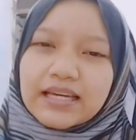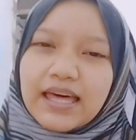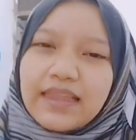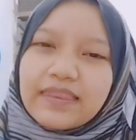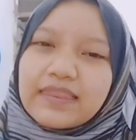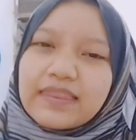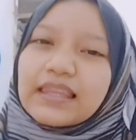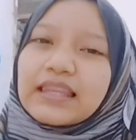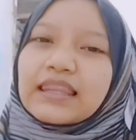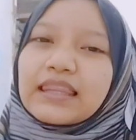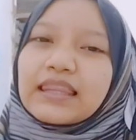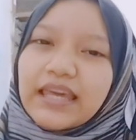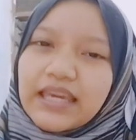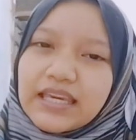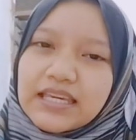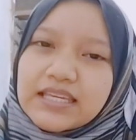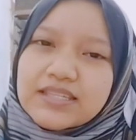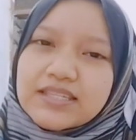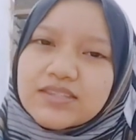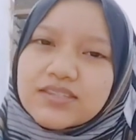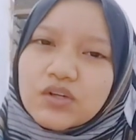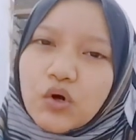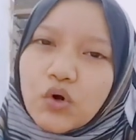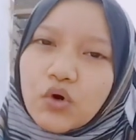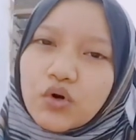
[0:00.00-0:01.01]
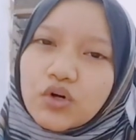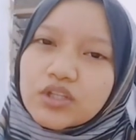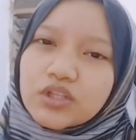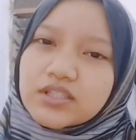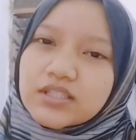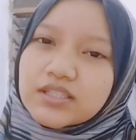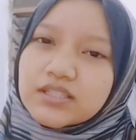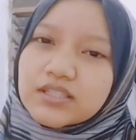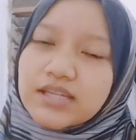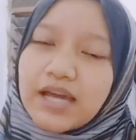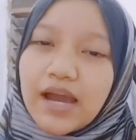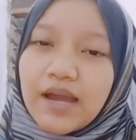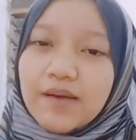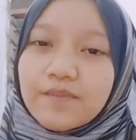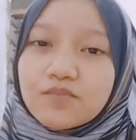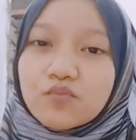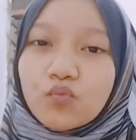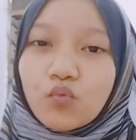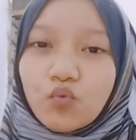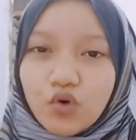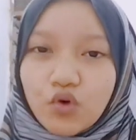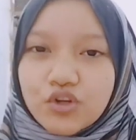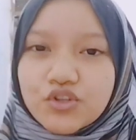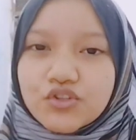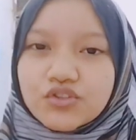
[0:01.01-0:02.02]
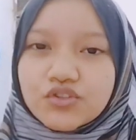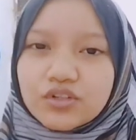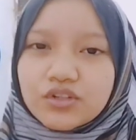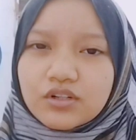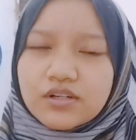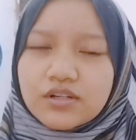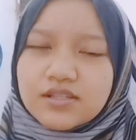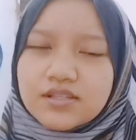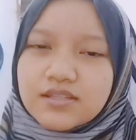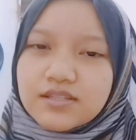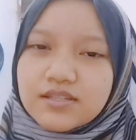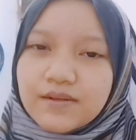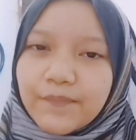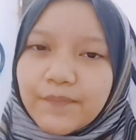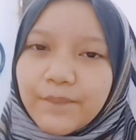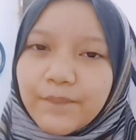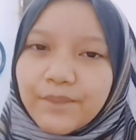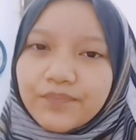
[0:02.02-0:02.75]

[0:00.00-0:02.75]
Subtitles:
delays or time wasters.